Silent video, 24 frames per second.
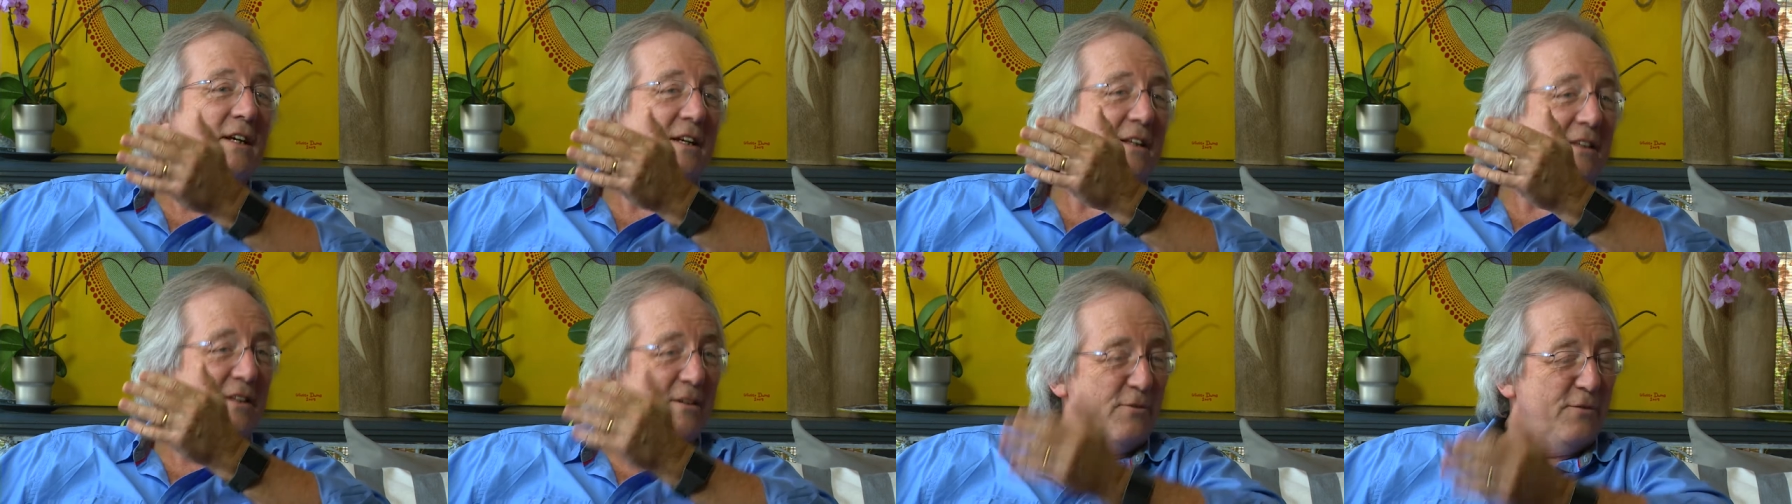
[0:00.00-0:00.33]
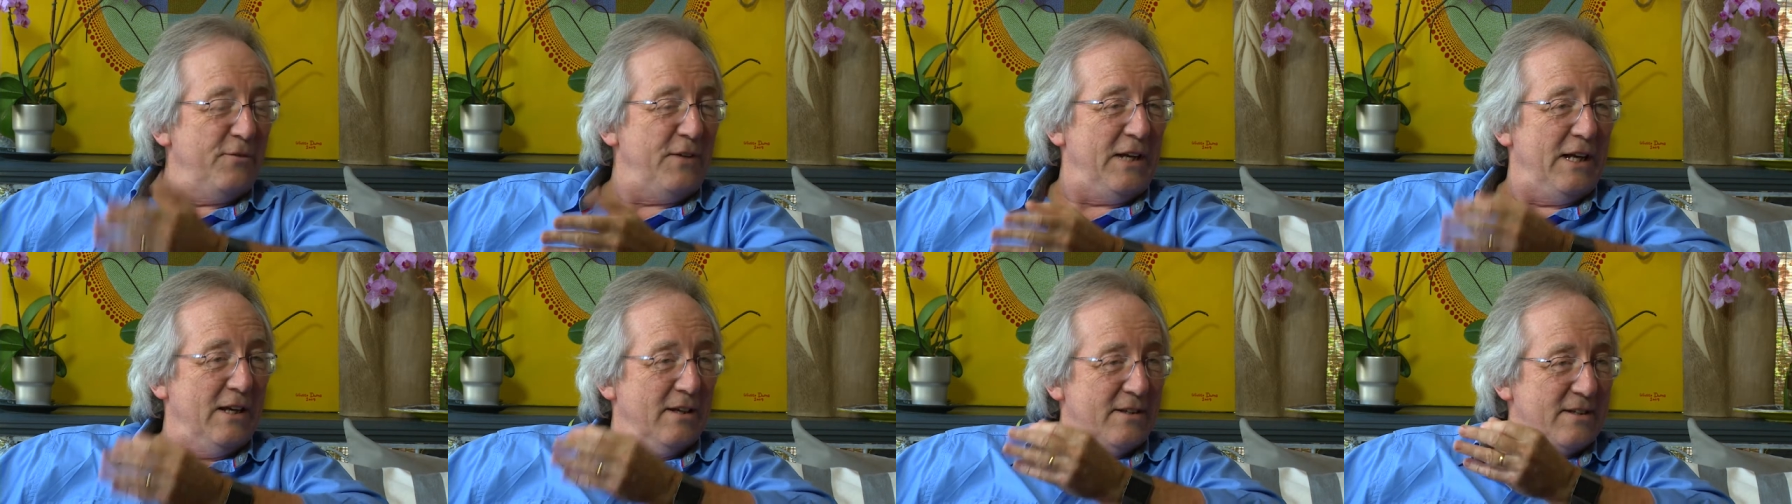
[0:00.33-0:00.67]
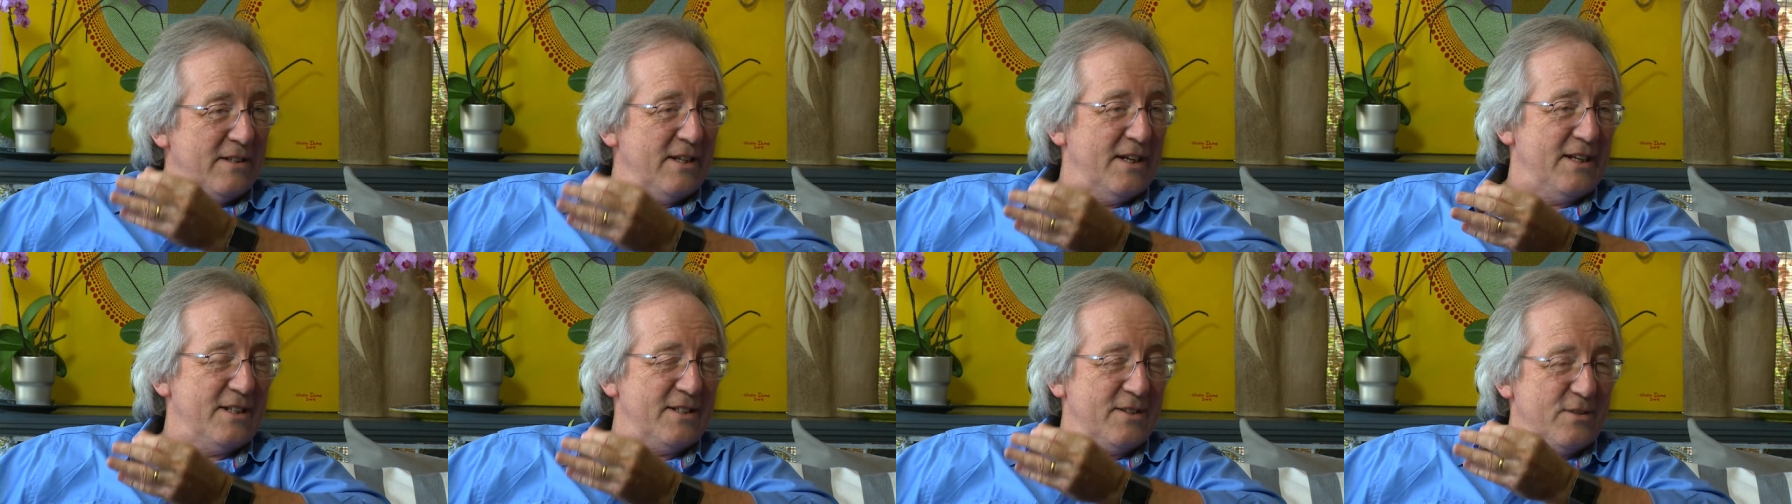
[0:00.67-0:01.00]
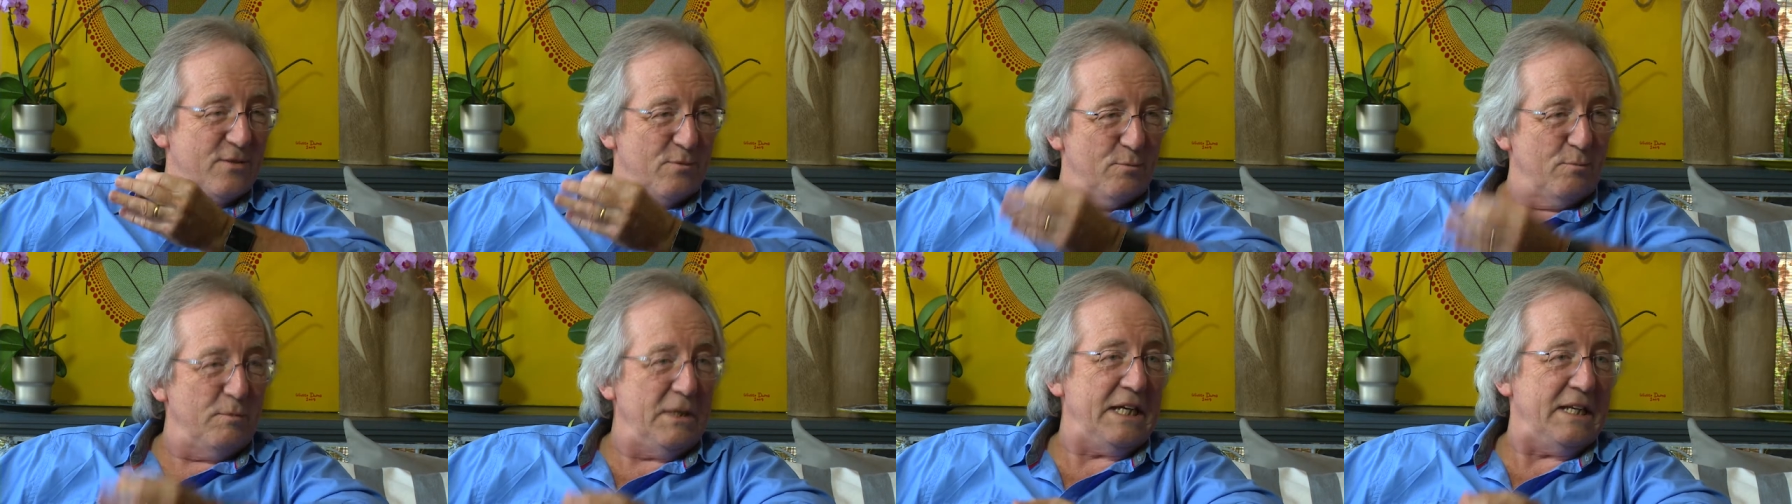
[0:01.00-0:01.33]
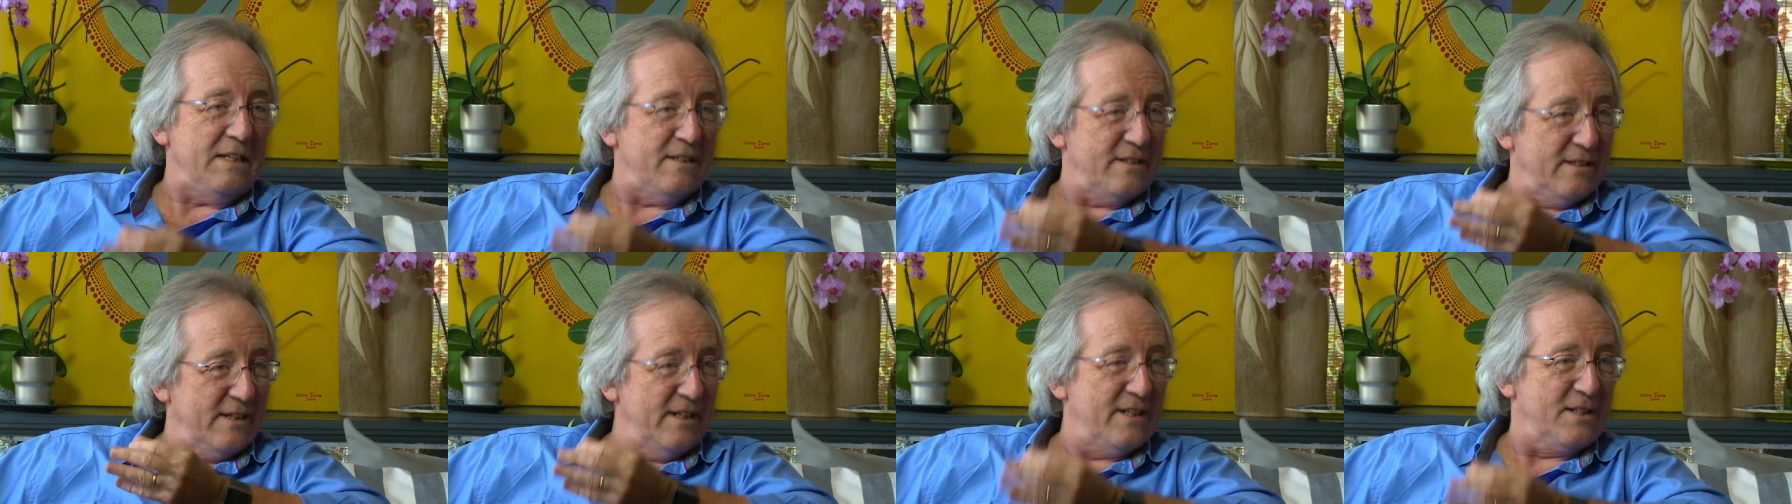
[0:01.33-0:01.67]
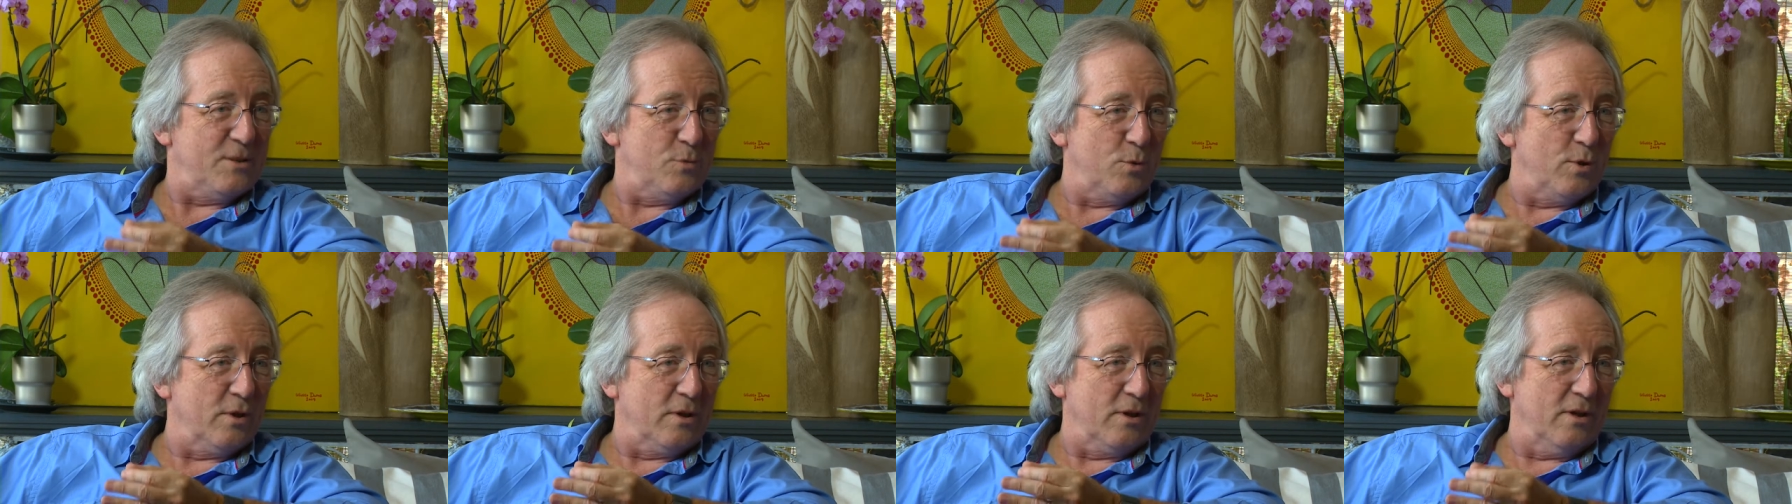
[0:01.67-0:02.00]
the feel and taste of meat.
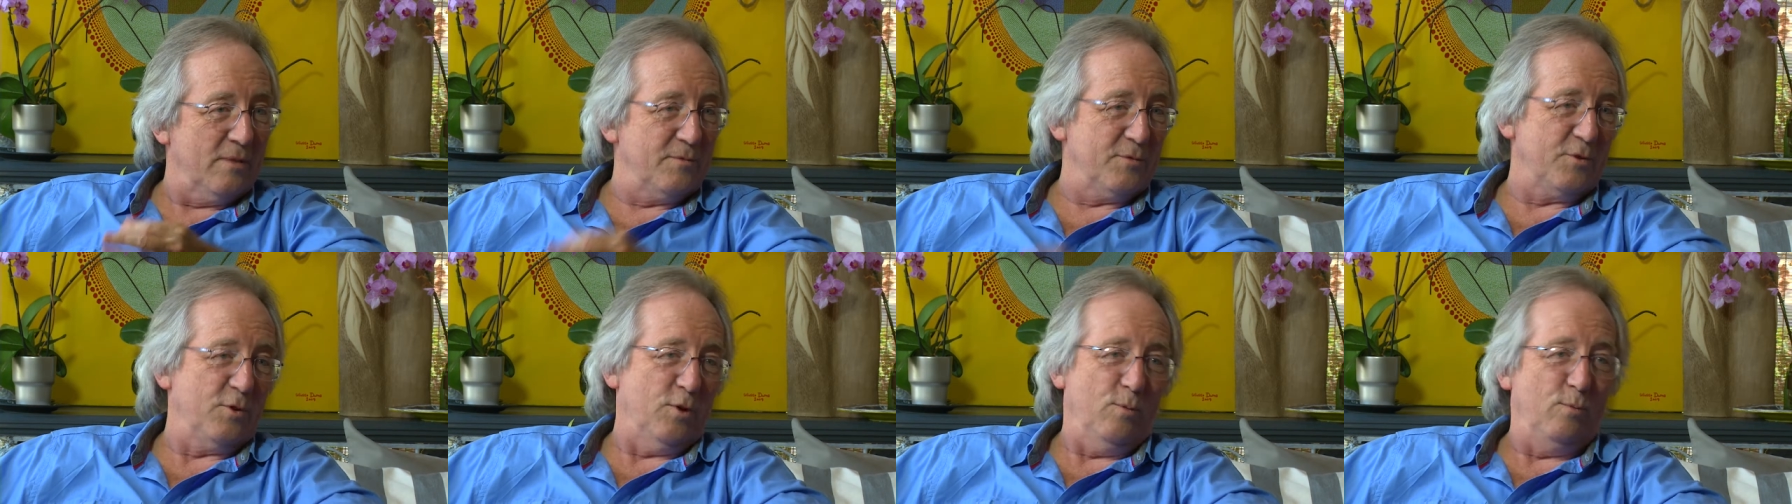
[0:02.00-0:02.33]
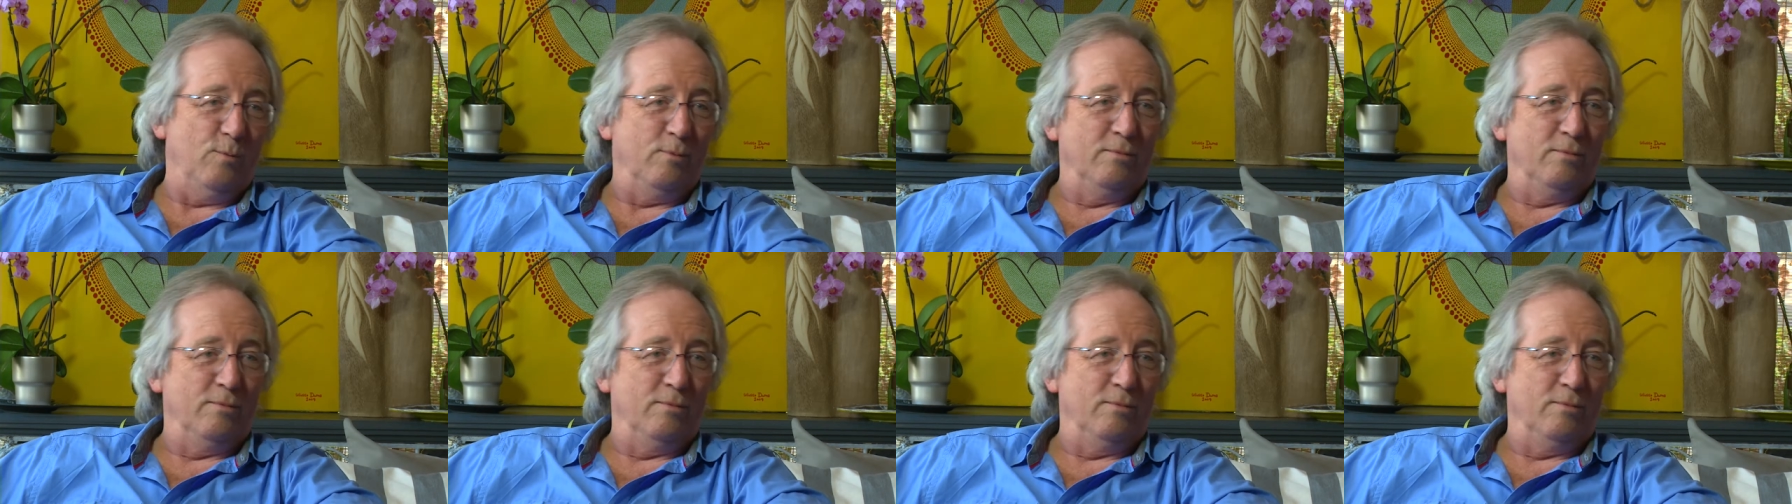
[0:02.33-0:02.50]
Guess where it comes from?